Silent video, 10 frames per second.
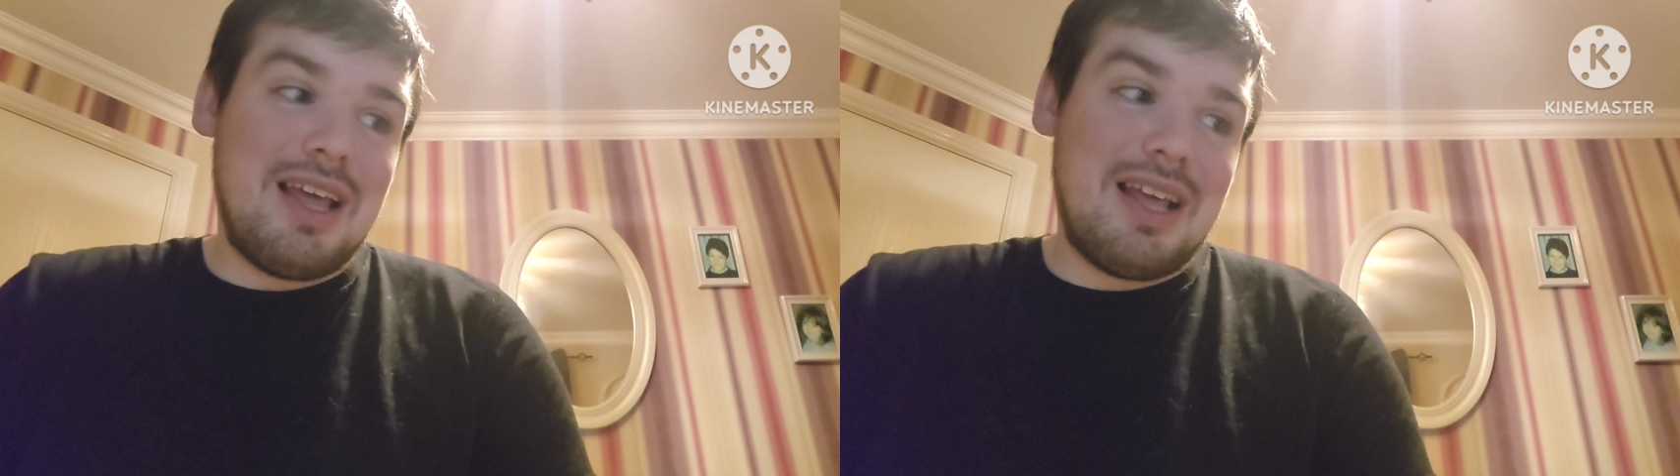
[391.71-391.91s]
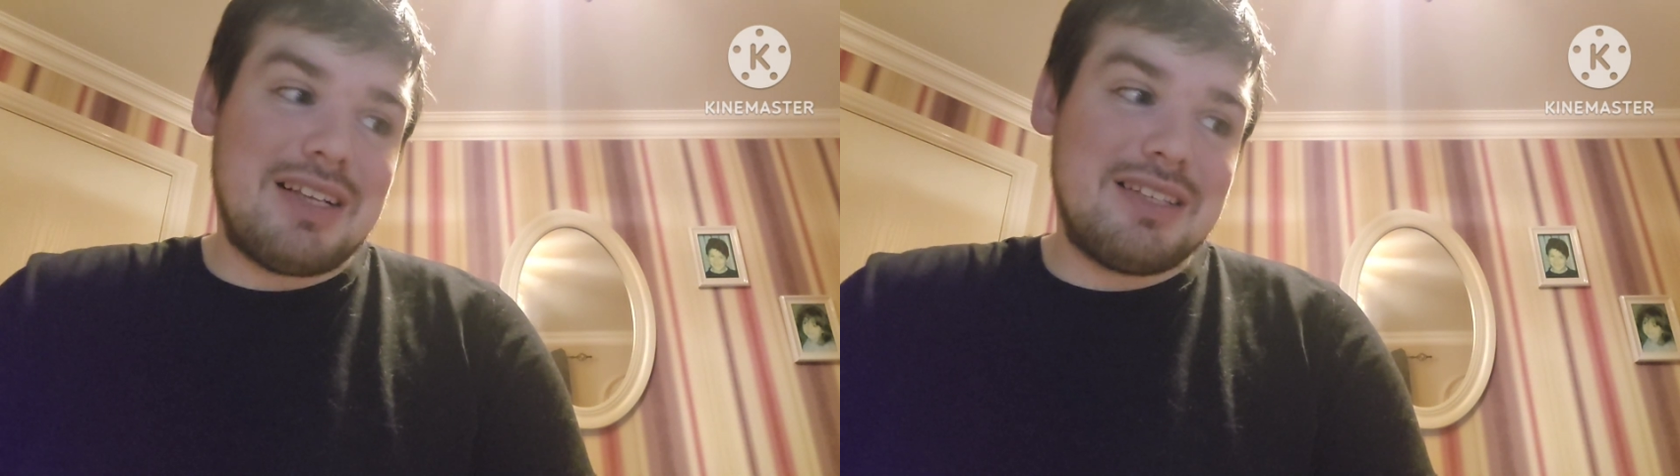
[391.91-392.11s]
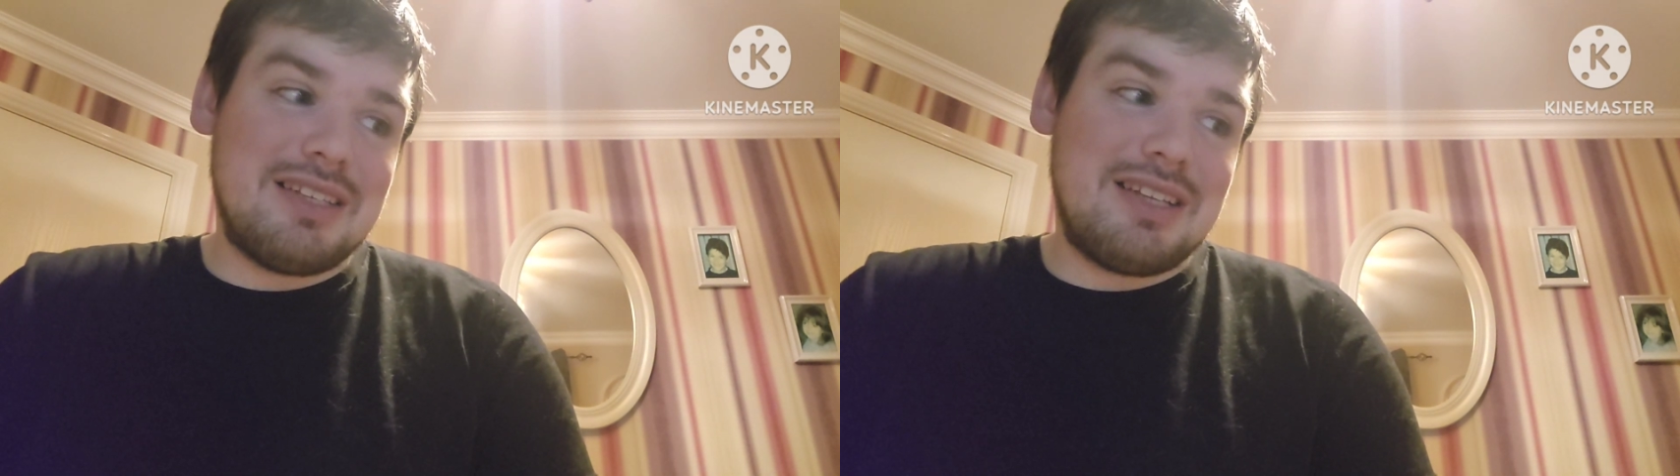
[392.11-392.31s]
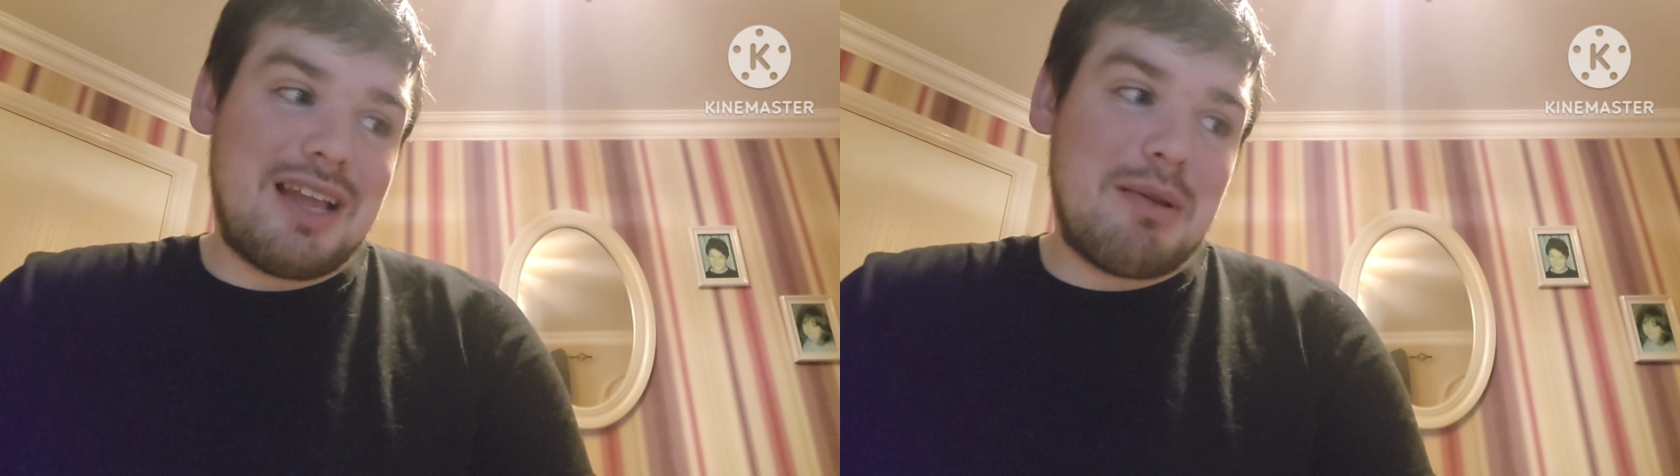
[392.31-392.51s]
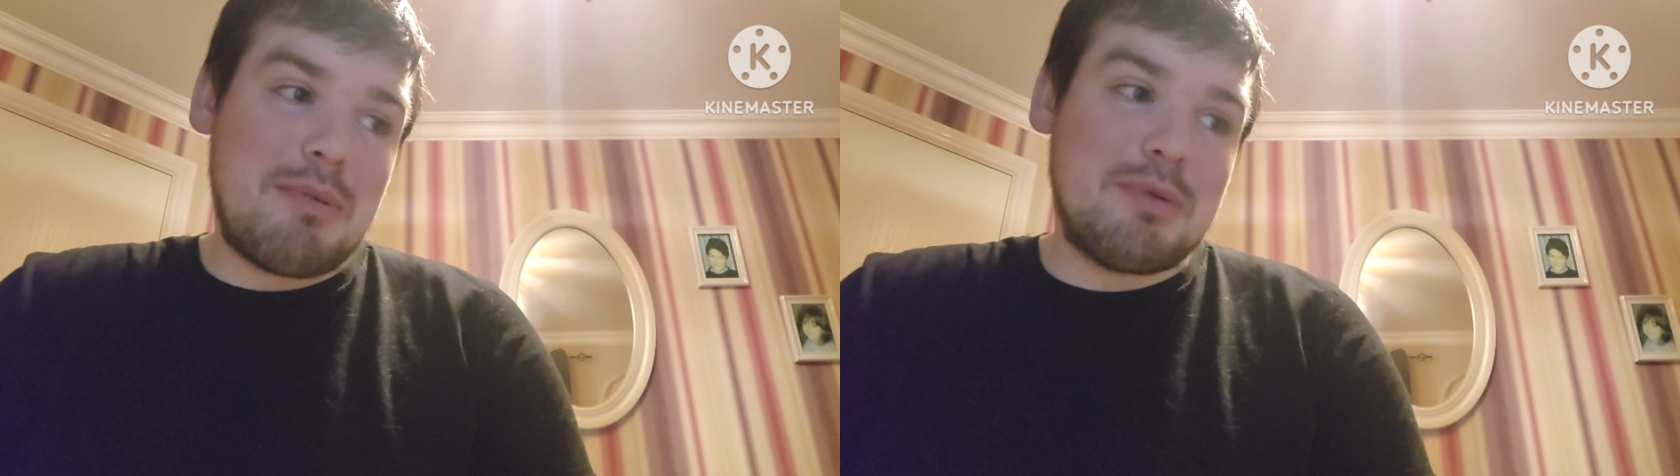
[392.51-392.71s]
Like I said,
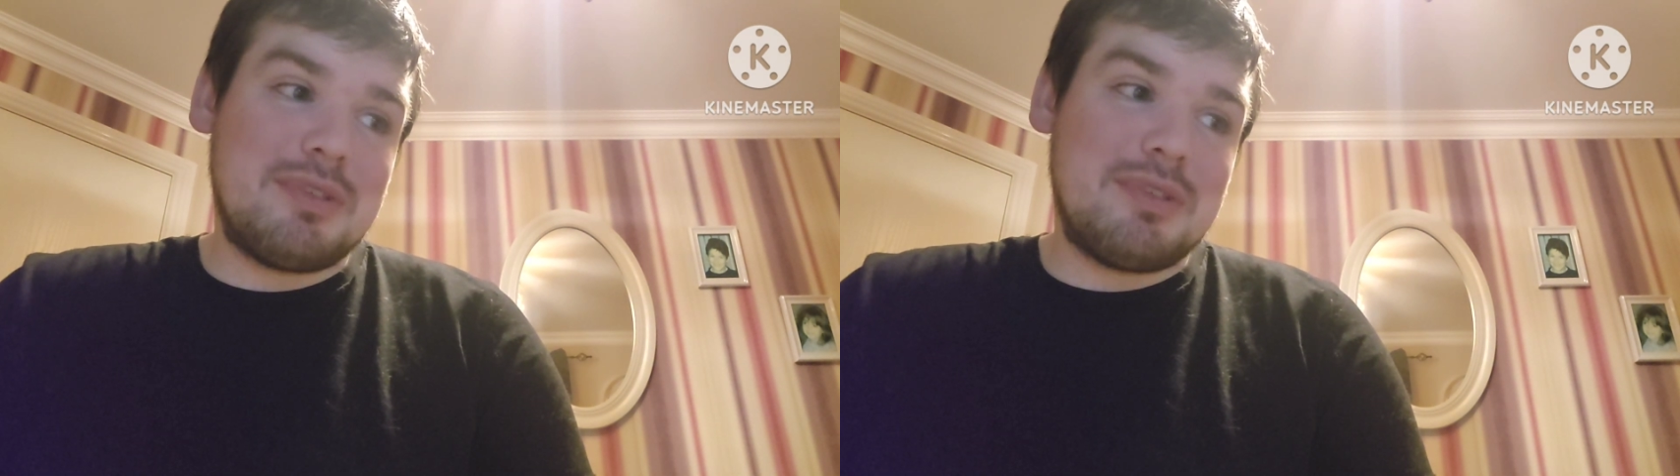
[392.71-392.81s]
I'm about